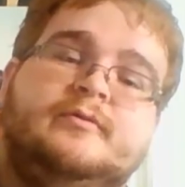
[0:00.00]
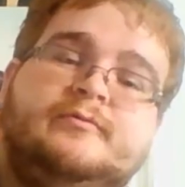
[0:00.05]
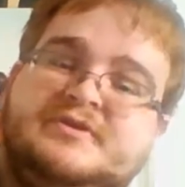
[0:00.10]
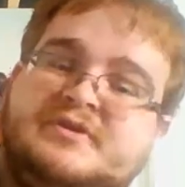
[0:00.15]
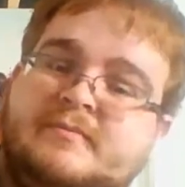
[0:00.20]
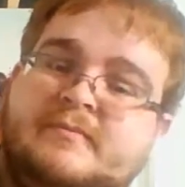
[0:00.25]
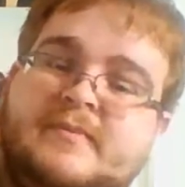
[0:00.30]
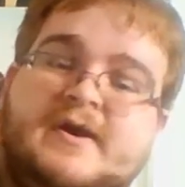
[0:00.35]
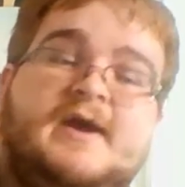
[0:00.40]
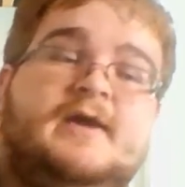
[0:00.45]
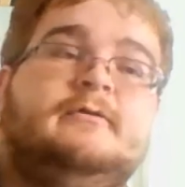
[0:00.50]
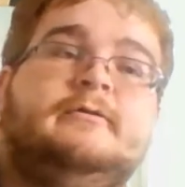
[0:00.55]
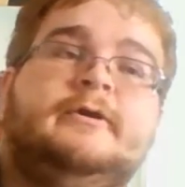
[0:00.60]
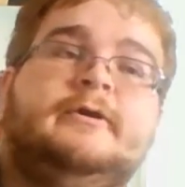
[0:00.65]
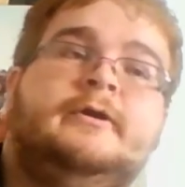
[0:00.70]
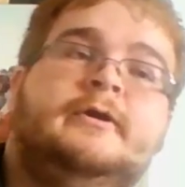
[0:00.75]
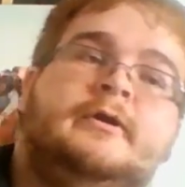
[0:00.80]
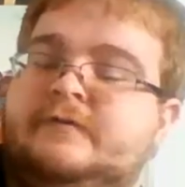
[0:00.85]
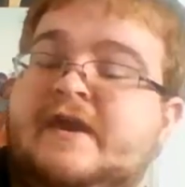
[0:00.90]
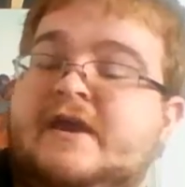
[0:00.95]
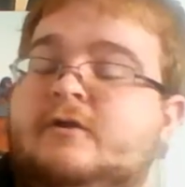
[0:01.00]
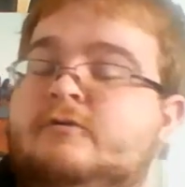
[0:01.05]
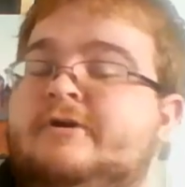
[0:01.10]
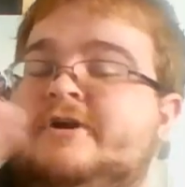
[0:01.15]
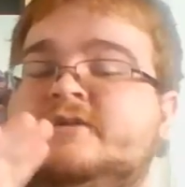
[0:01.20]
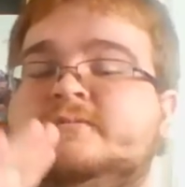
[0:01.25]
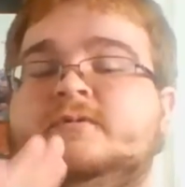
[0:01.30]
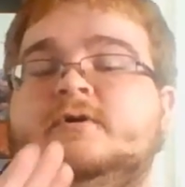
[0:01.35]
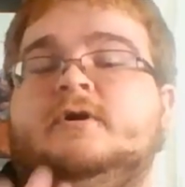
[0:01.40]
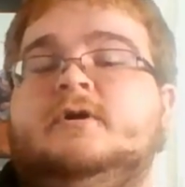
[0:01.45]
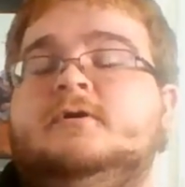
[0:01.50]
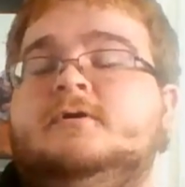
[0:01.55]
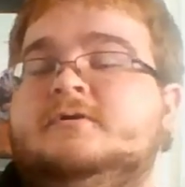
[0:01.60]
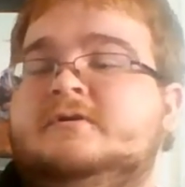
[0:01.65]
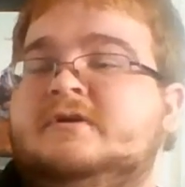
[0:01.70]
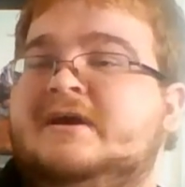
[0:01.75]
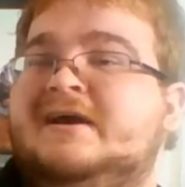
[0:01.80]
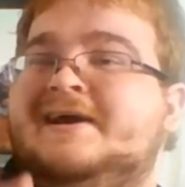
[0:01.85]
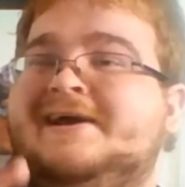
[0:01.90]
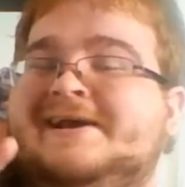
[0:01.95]
with the Mandarin. The Incredible
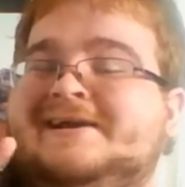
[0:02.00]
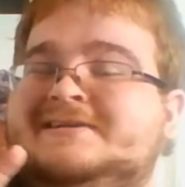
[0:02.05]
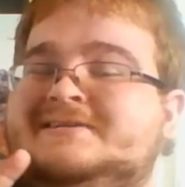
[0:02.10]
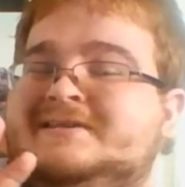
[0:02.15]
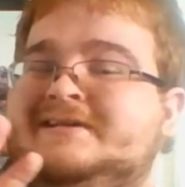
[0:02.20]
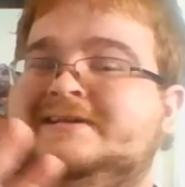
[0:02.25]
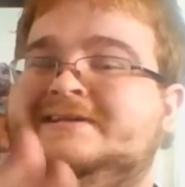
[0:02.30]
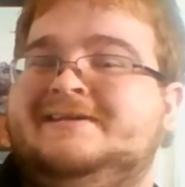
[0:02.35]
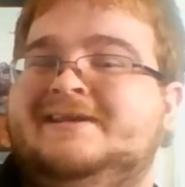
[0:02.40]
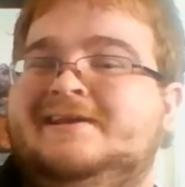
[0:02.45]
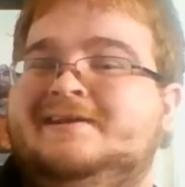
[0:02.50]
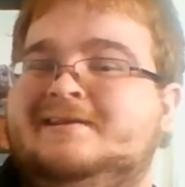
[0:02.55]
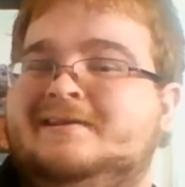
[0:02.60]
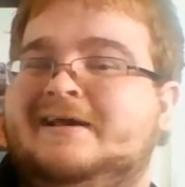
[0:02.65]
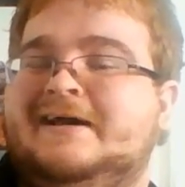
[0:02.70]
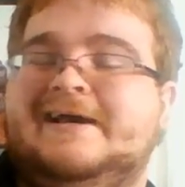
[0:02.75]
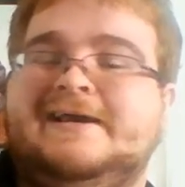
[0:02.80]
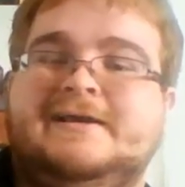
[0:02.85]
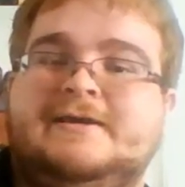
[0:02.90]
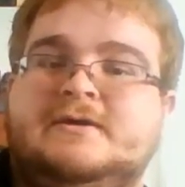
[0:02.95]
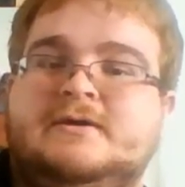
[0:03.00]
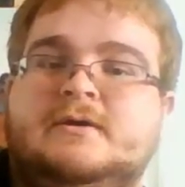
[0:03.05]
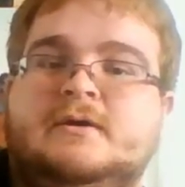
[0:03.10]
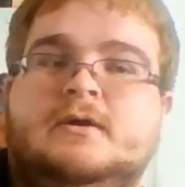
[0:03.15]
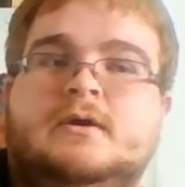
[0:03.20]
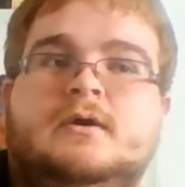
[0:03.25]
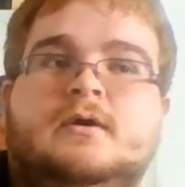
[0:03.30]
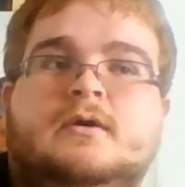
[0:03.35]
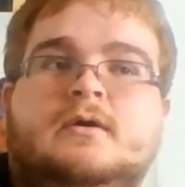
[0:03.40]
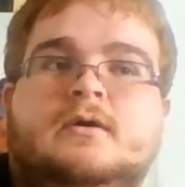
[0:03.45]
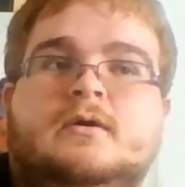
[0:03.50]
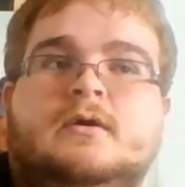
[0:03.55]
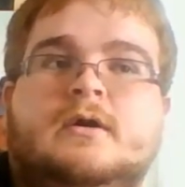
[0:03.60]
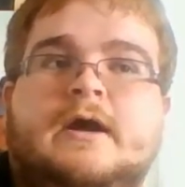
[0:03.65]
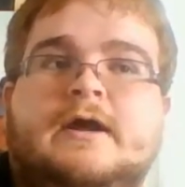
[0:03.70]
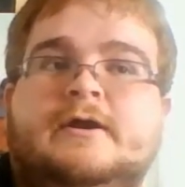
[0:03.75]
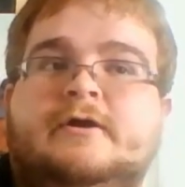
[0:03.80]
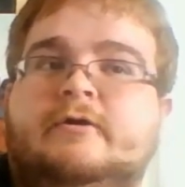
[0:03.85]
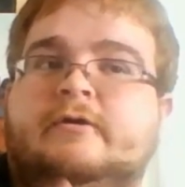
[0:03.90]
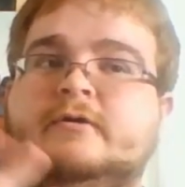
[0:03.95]
Hulk, I actually did like.
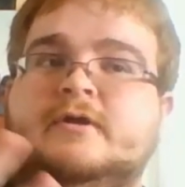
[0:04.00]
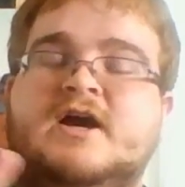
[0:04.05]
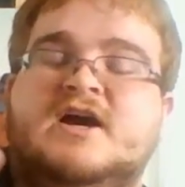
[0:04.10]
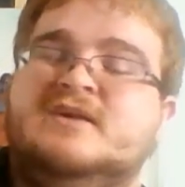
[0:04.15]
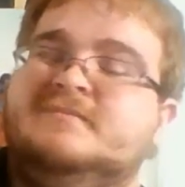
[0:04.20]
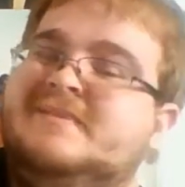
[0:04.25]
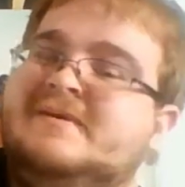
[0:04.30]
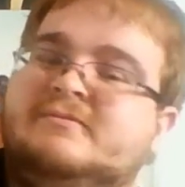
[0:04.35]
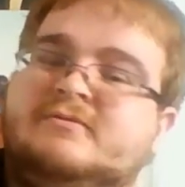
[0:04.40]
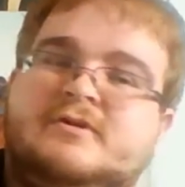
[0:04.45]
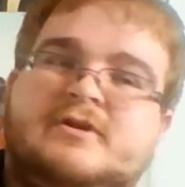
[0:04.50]
I know a lot of people